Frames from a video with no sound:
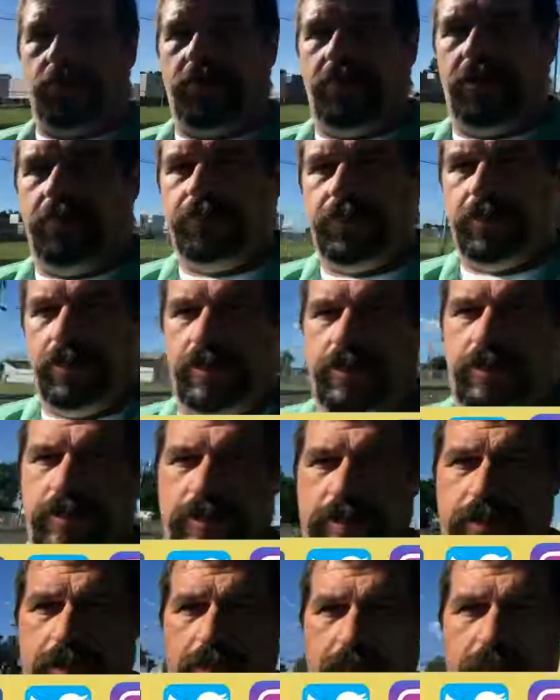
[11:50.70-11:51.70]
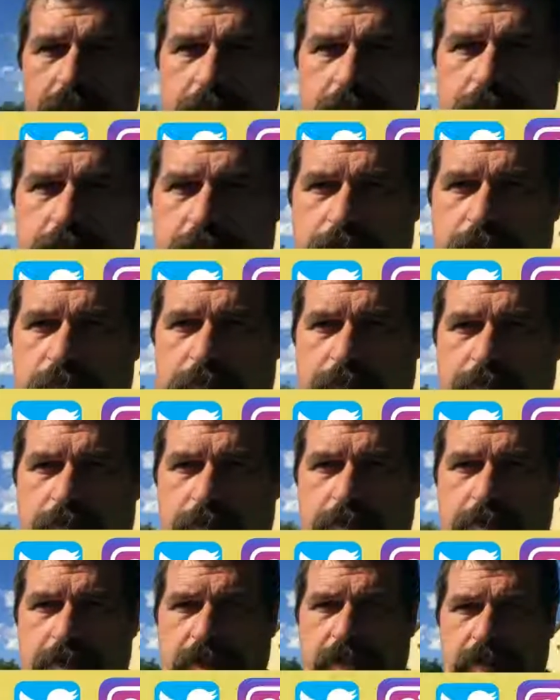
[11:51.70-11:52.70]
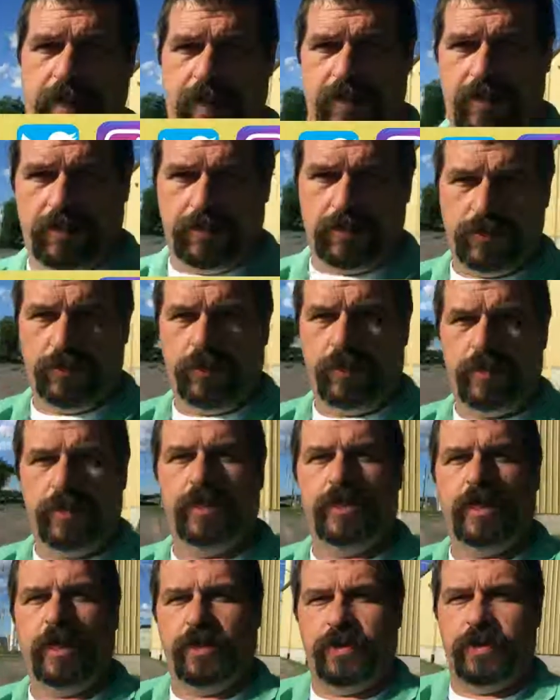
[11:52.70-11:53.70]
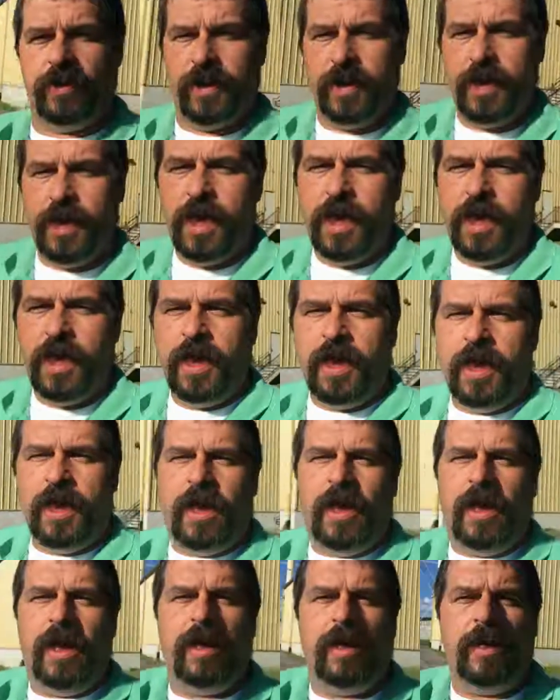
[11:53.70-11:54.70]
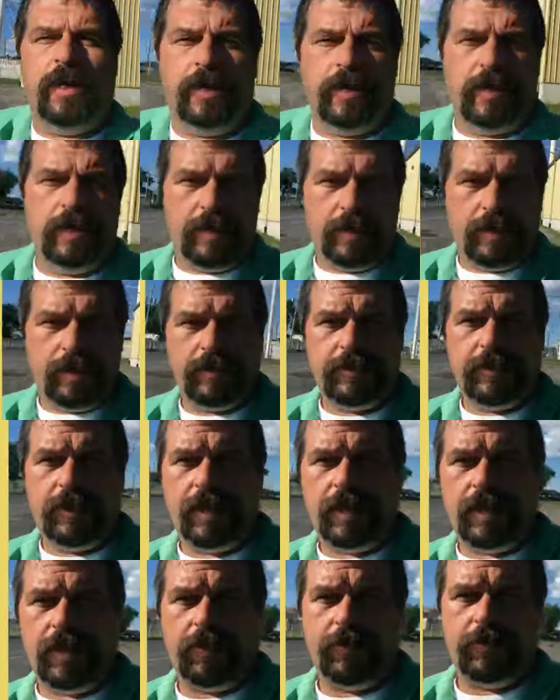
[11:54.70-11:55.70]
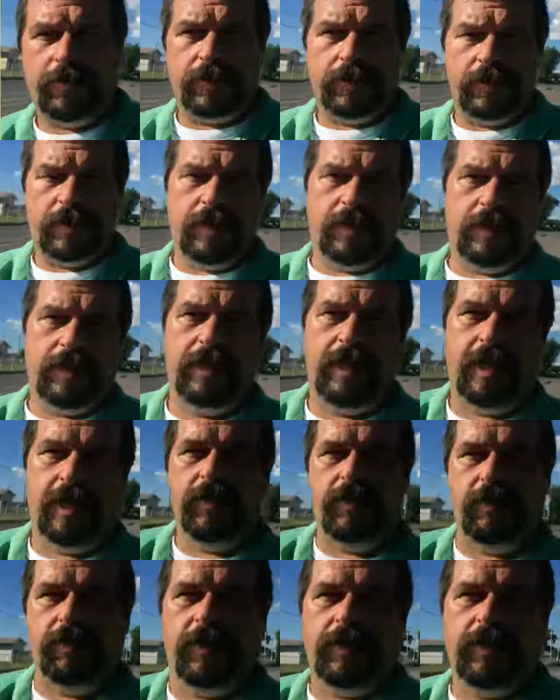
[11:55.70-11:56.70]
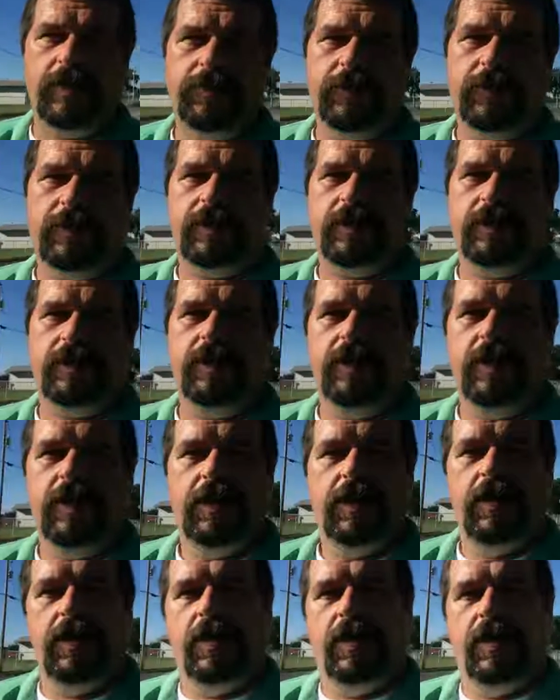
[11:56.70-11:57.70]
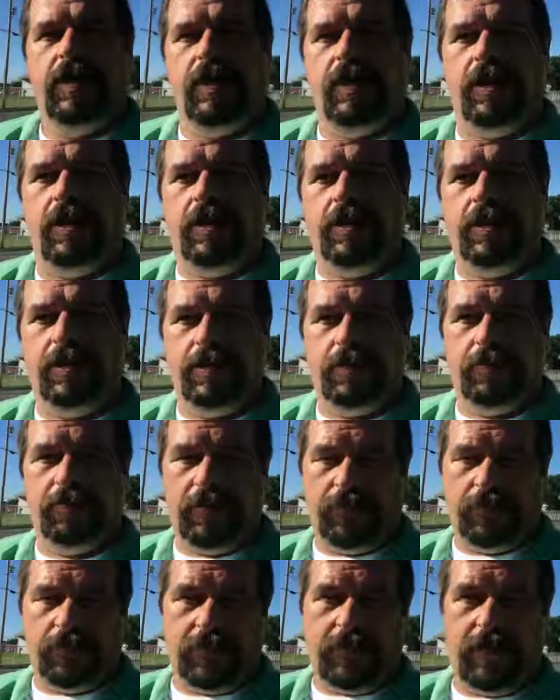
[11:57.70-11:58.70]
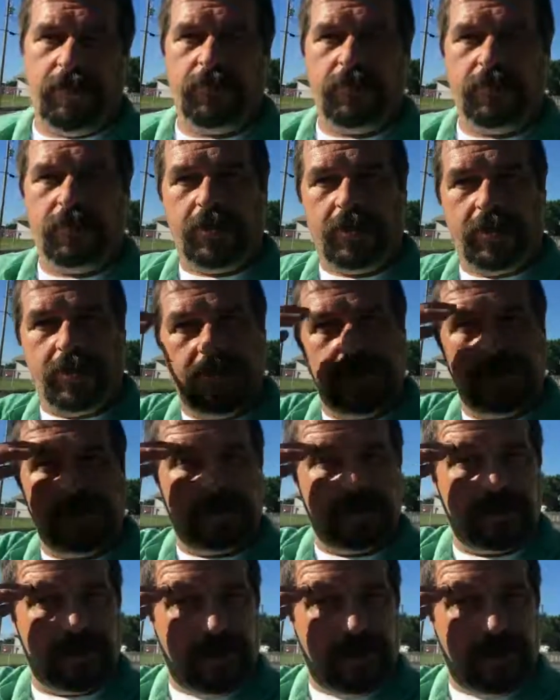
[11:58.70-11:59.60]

Pop-Tarts, and there is their big Kellogg's water tower. Today I was down to Baltimore and met with a couple of clients,